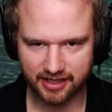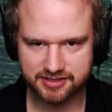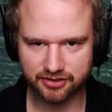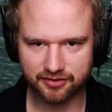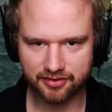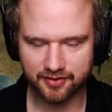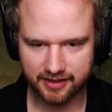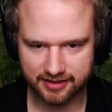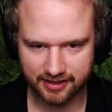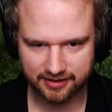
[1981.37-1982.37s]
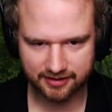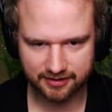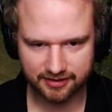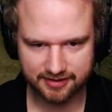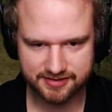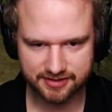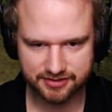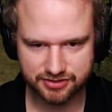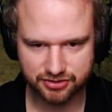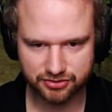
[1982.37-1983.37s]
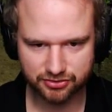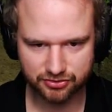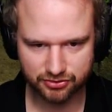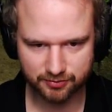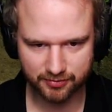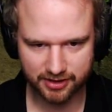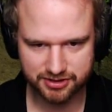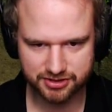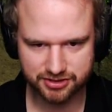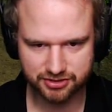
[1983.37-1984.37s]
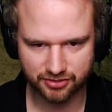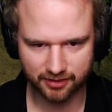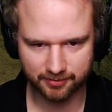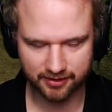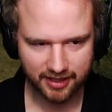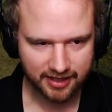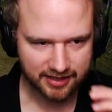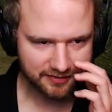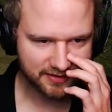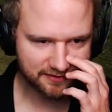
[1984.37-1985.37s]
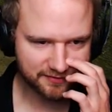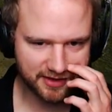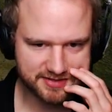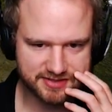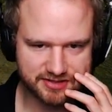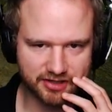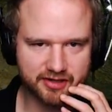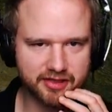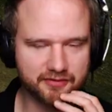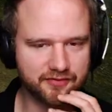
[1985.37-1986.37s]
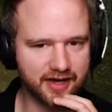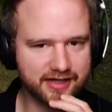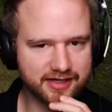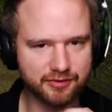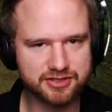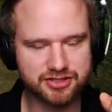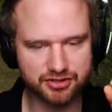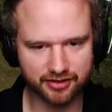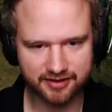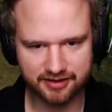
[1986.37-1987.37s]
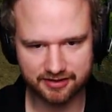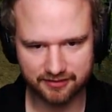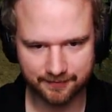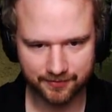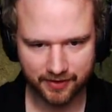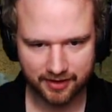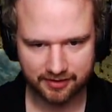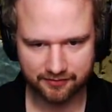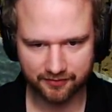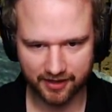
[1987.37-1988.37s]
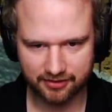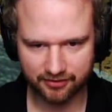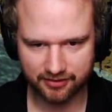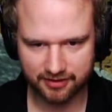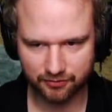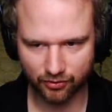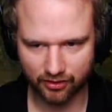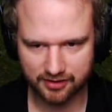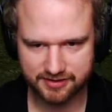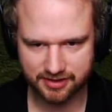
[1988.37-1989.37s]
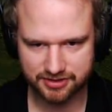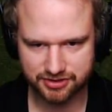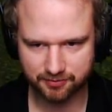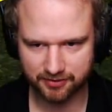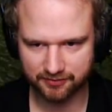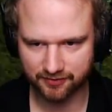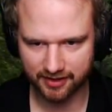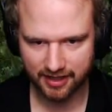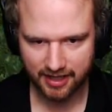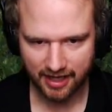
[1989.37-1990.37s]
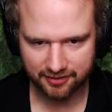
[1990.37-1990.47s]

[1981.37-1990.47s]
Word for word: I don't think that Lilla is in too much trouble. Even if they start the fight, I will join the fight on the walls and I should be fine.